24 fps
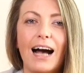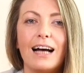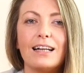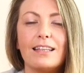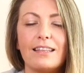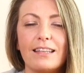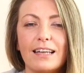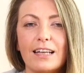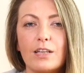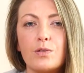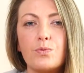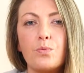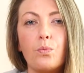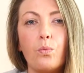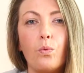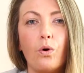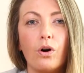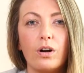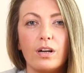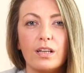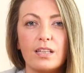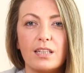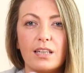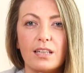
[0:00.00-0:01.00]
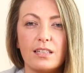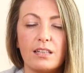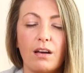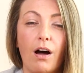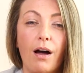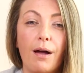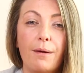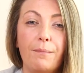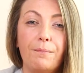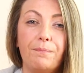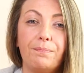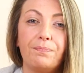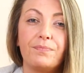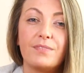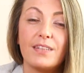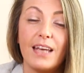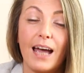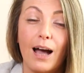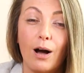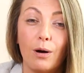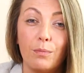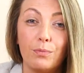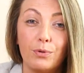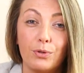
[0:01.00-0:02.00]
add things one at a time to
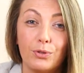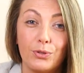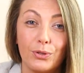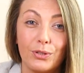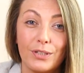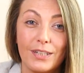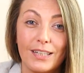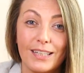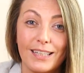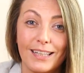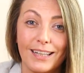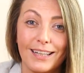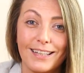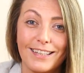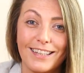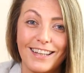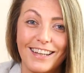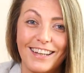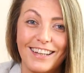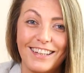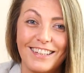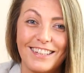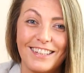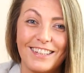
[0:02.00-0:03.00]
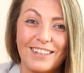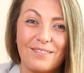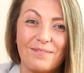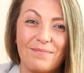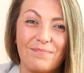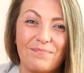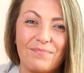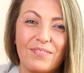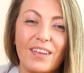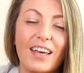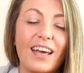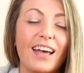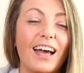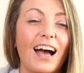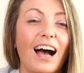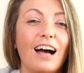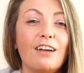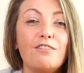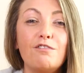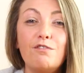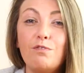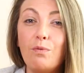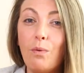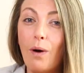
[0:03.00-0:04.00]
help your dog to succeed.
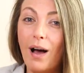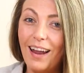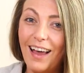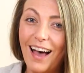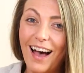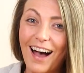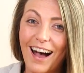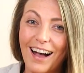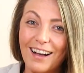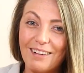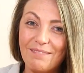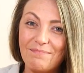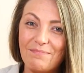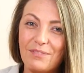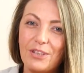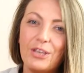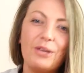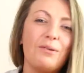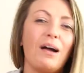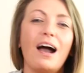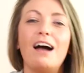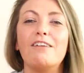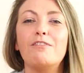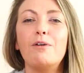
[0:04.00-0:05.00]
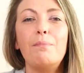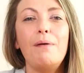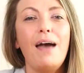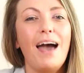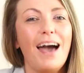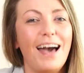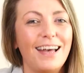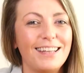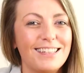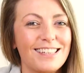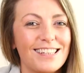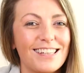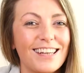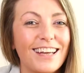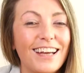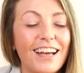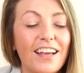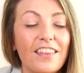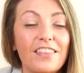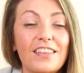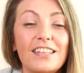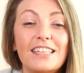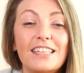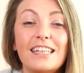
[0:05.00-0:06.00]
And voila, you have a pet
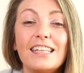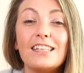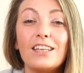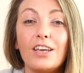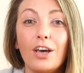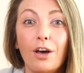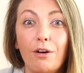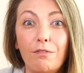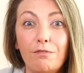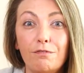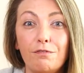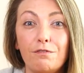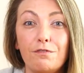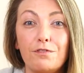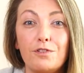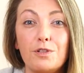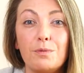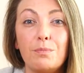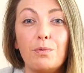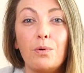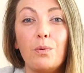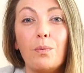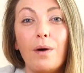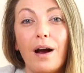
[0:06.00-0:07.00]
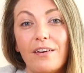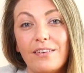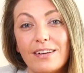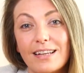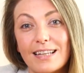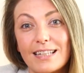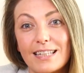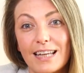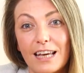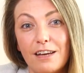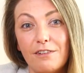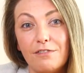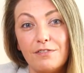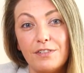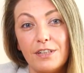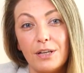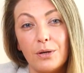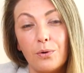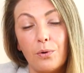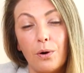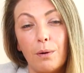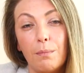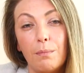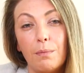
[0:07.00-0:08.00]
that is comfortable wearing safety
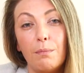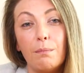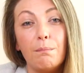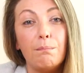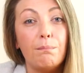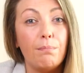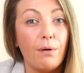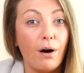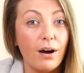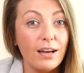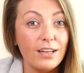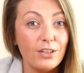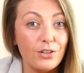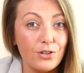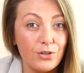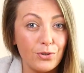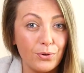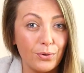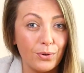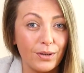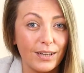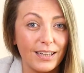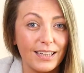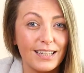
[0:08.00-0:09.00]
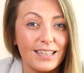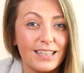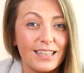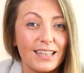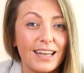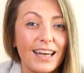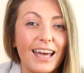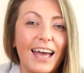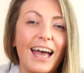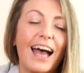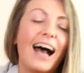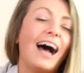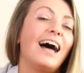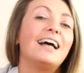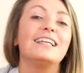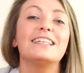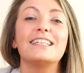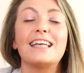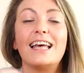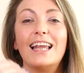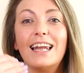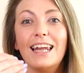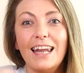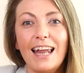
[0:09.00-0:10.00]
equipment by choice and
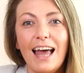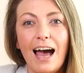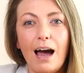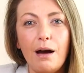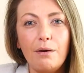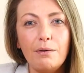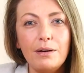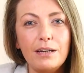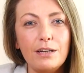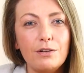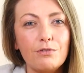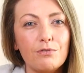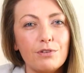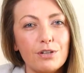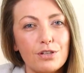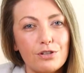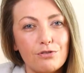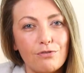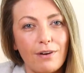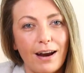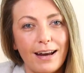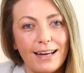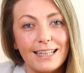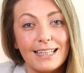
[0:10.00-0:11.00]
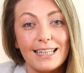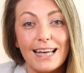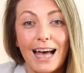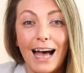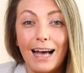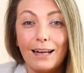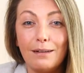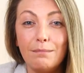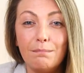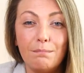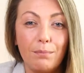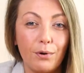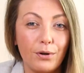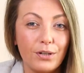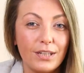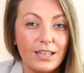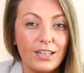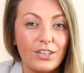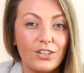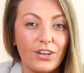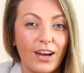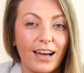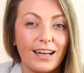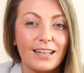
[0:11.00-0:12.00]
allowing restraint and body
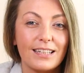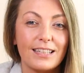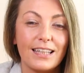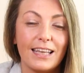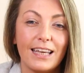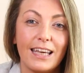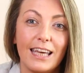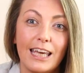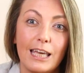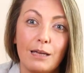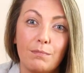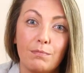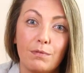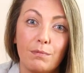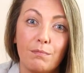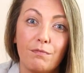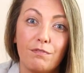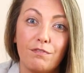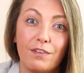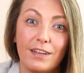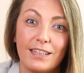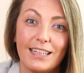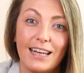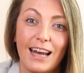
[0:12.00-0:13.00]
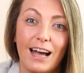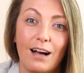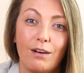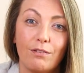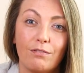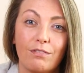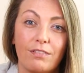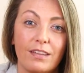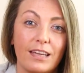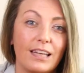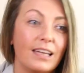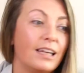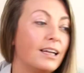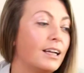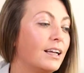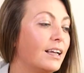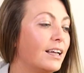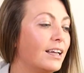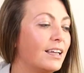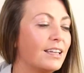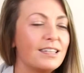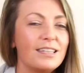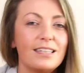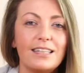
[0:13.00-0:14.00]
checks that keep them fit and healthy.
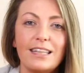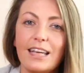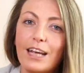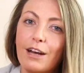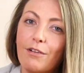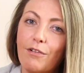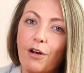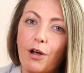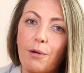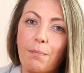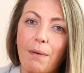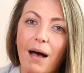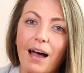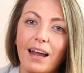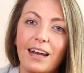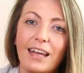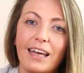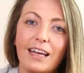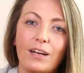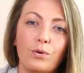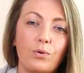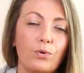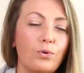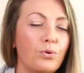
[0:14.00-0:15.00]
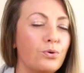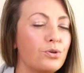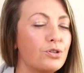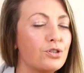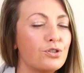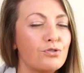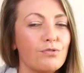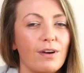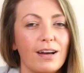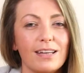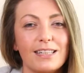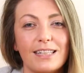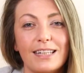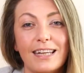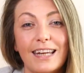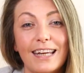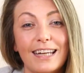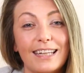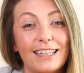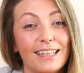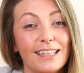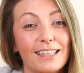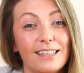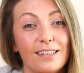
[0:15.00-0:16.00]
Zero panic or stress
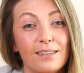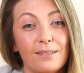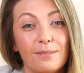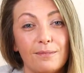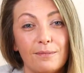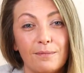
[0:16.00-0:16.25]
needed.